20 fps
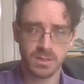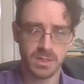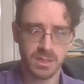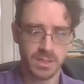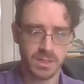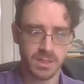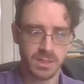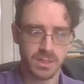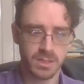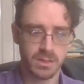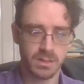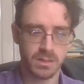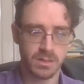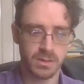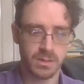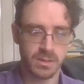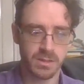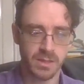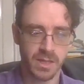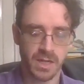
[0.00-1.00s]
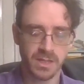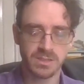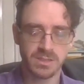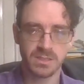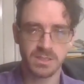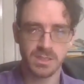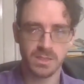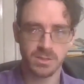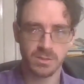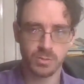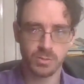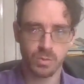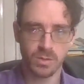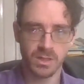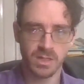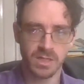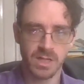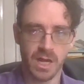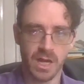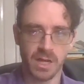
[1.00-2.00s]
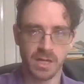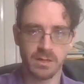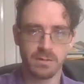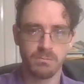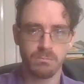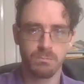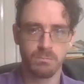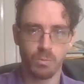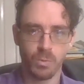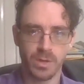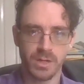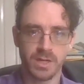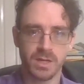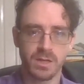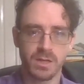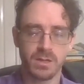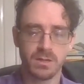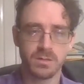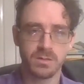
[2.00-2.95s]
in 1929, when